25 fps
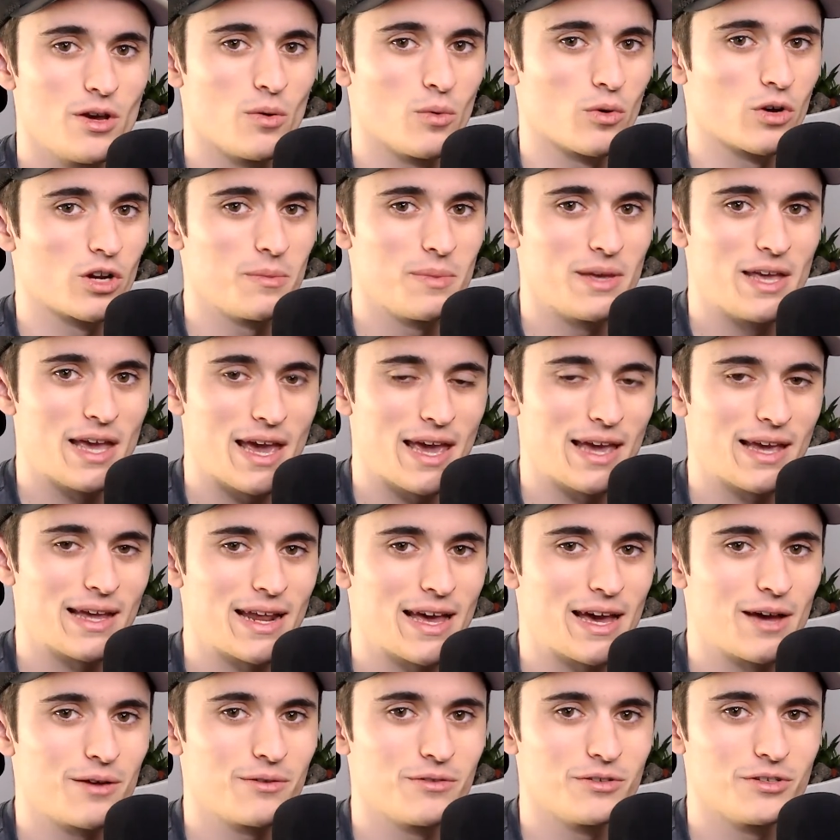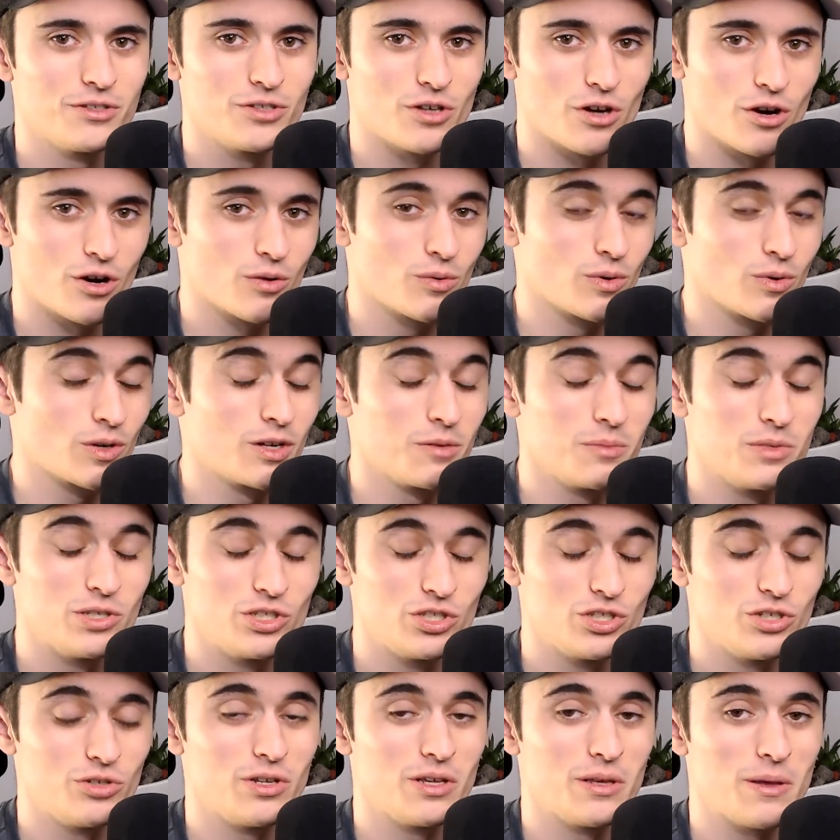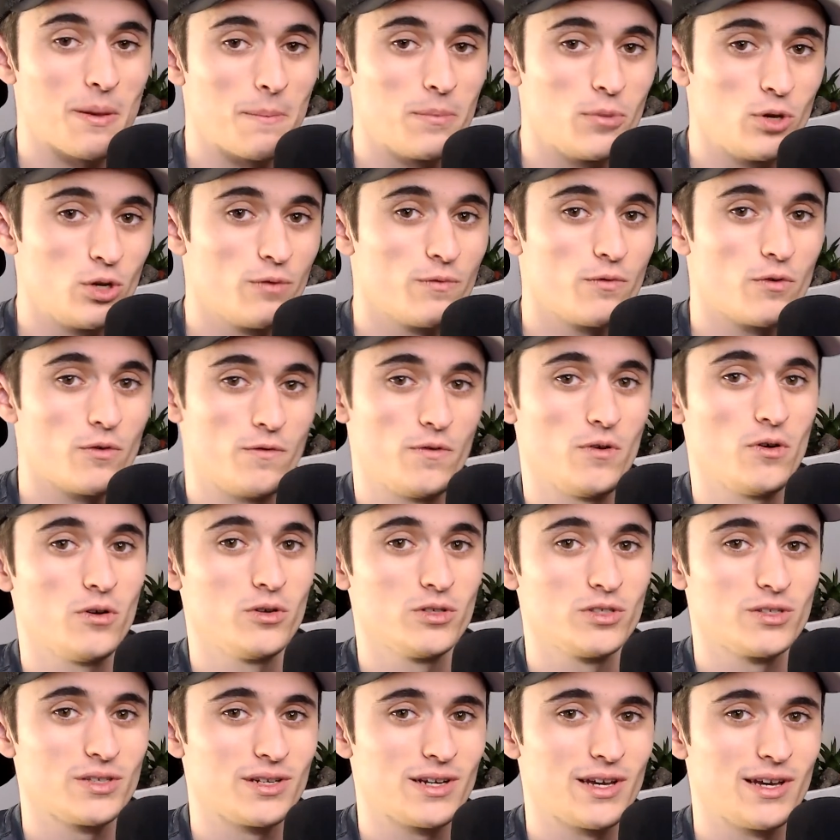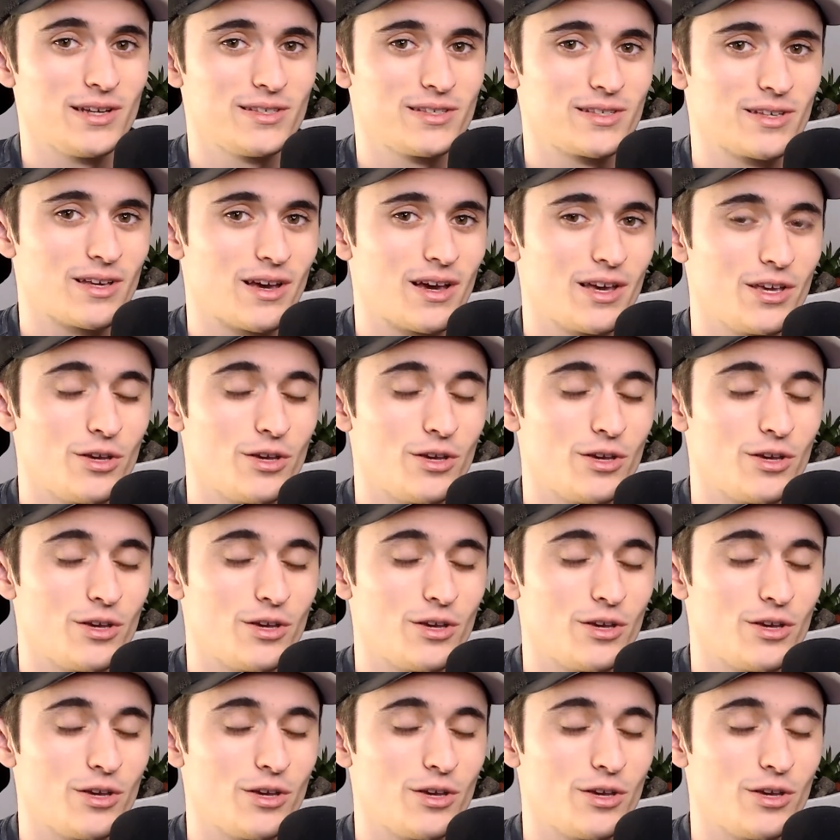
We're going to be hanging out in the dark. We're going to be shooting beautiful photos of the night sky.